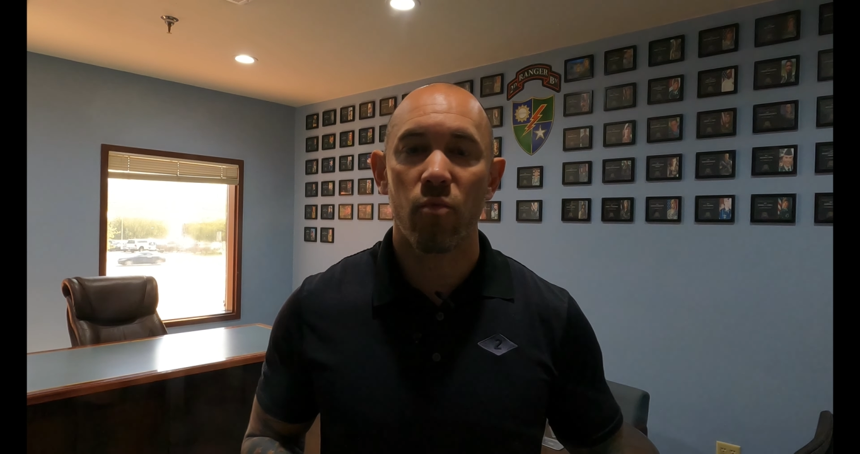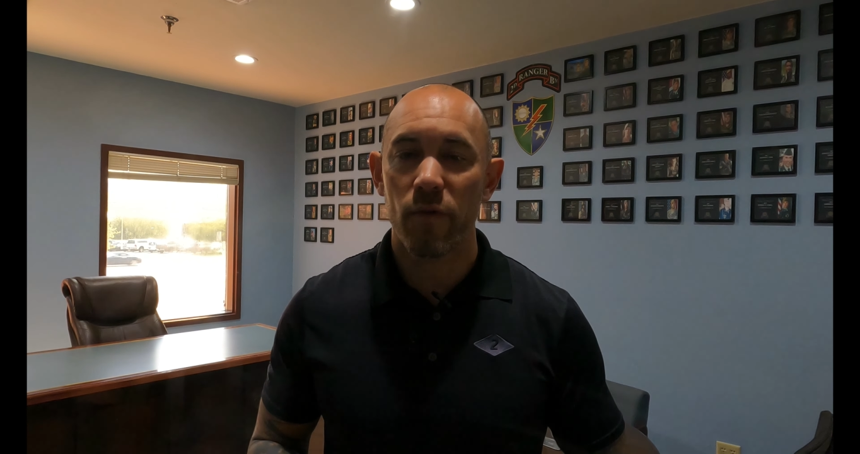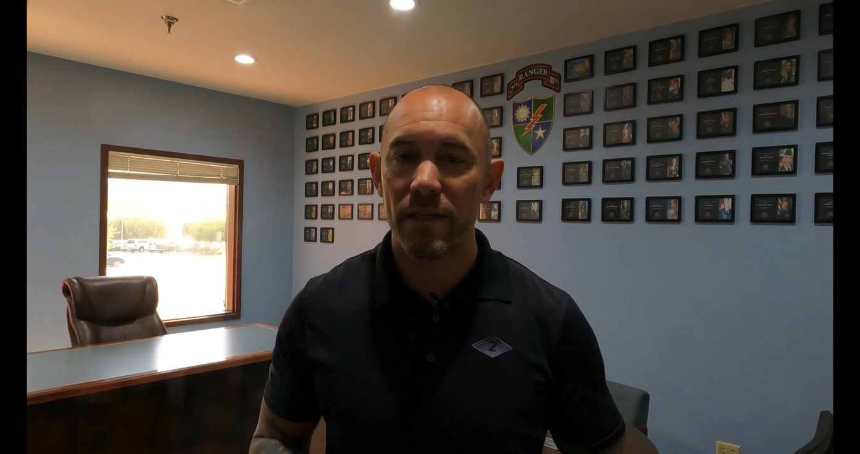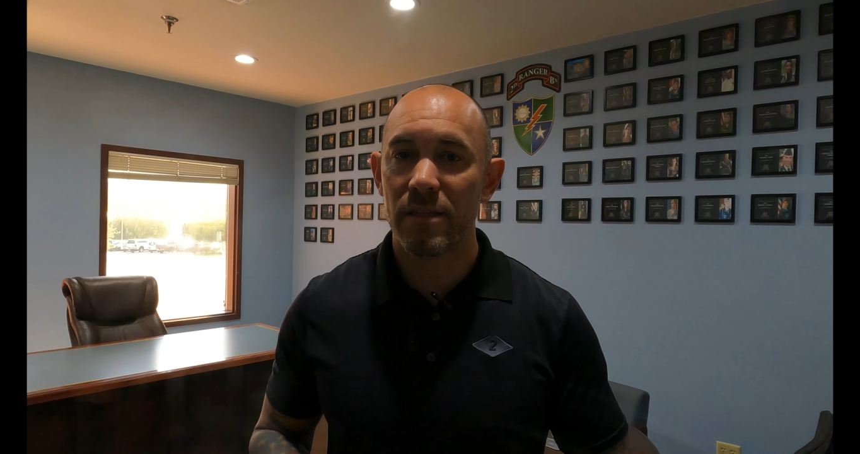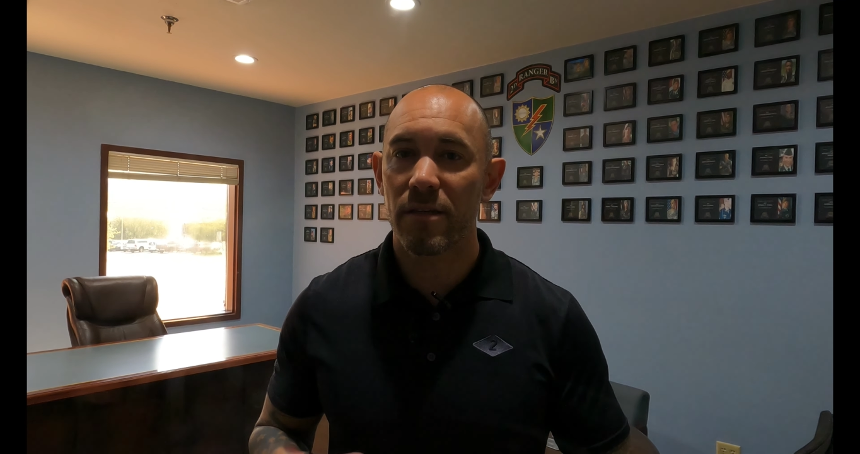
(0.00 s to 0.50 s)

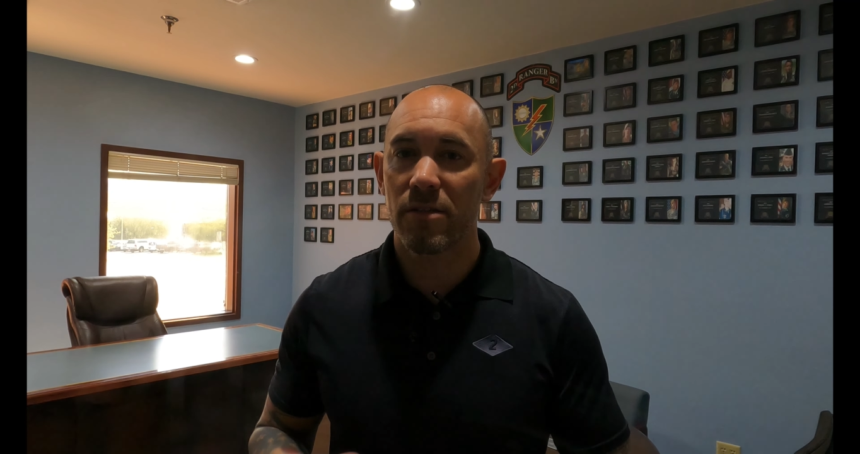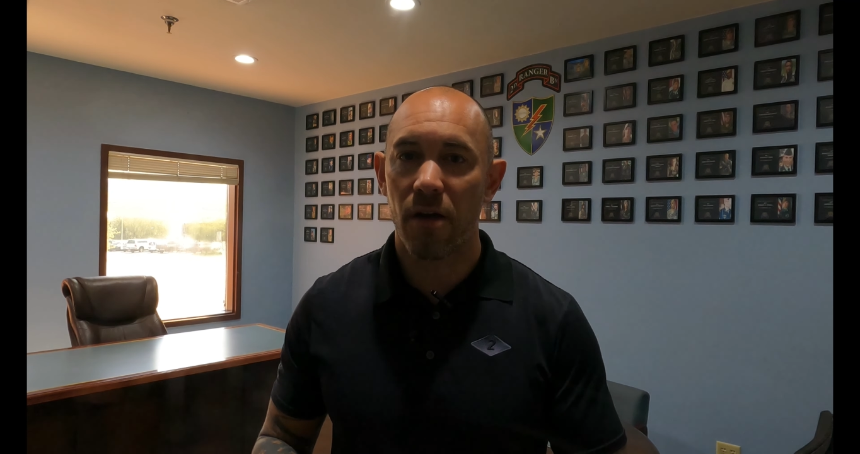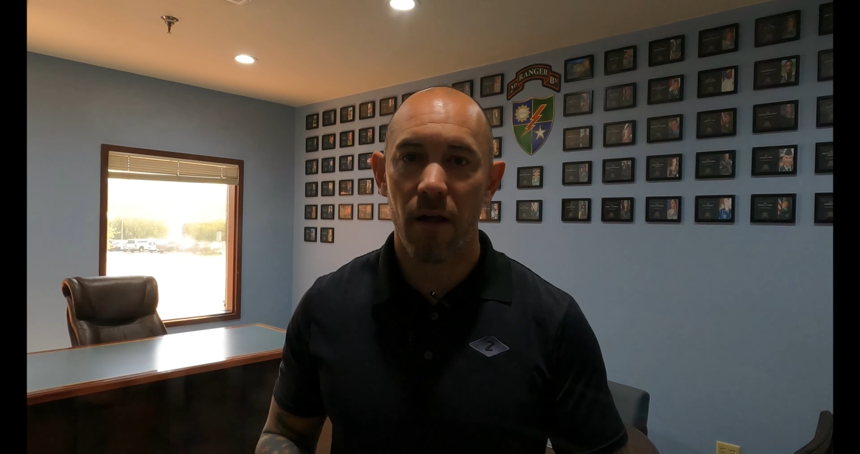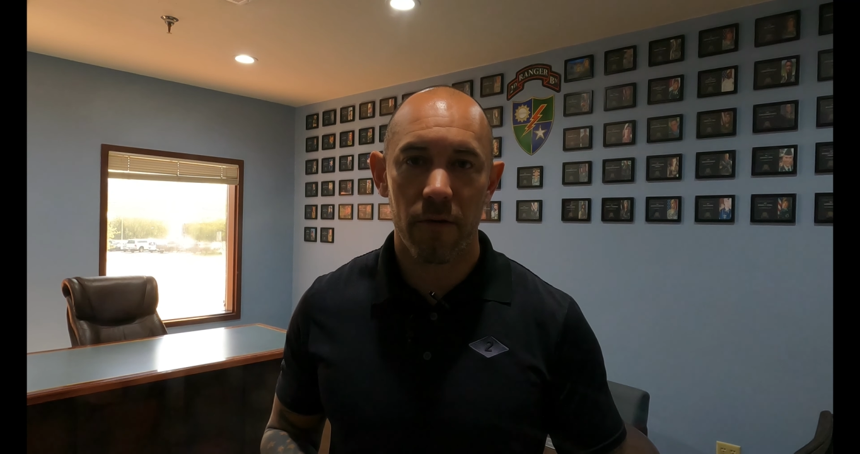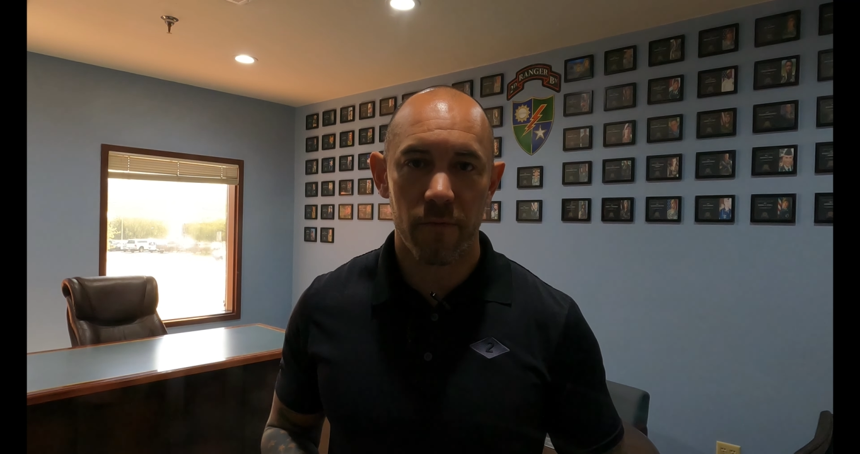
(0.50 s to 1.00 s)
risk
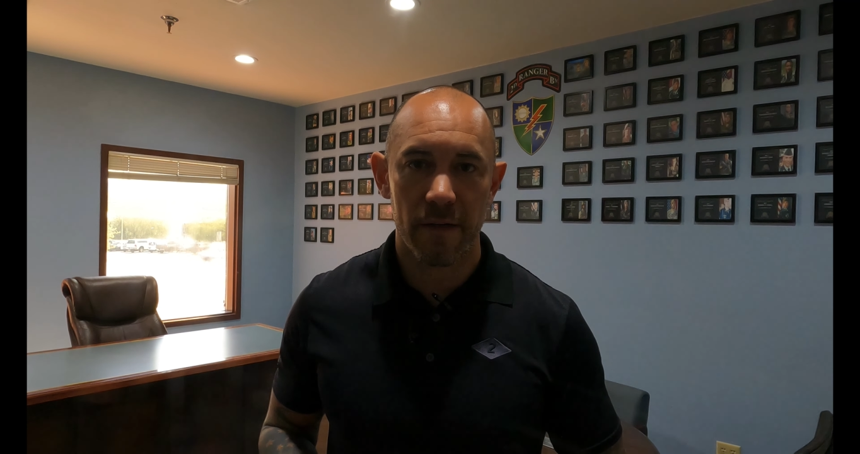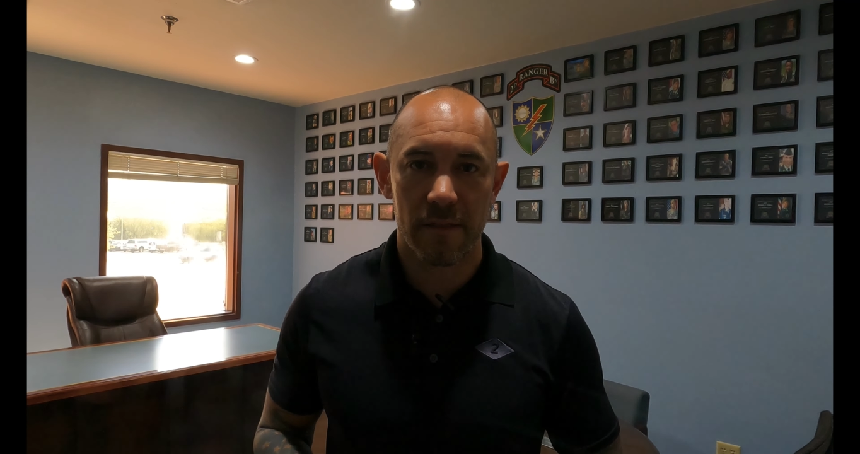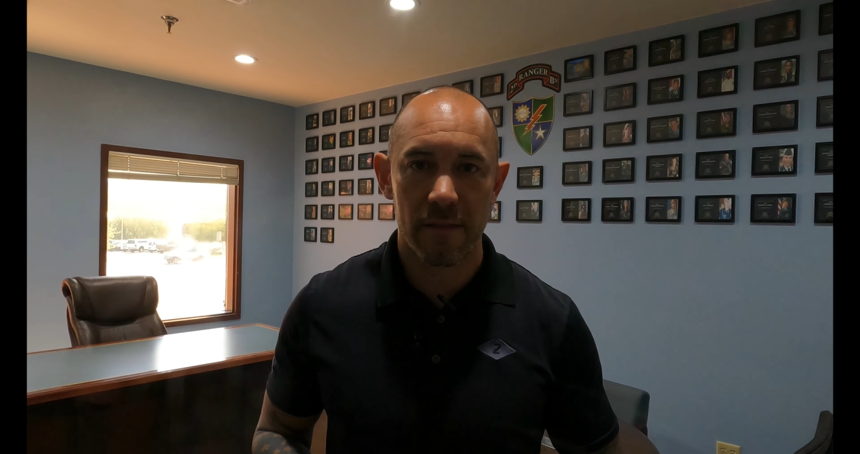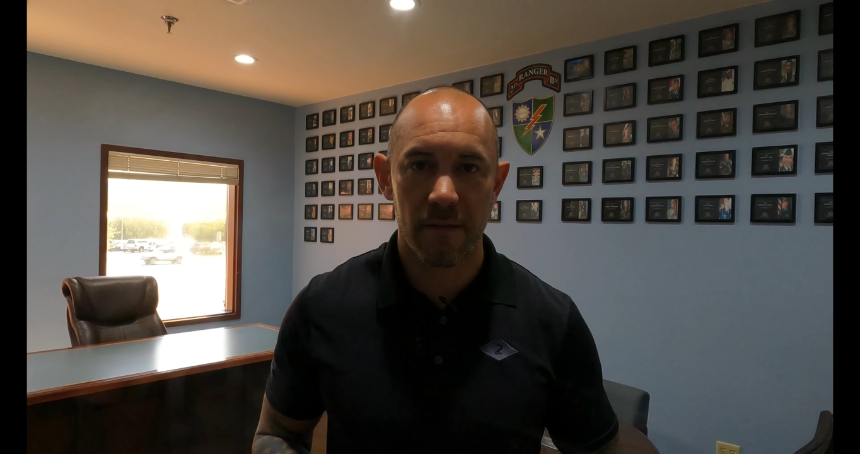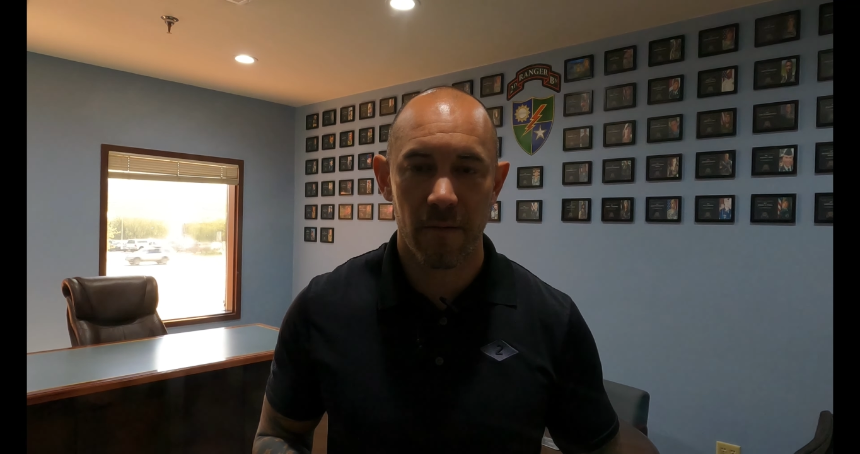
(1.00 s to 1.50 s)
tolerance.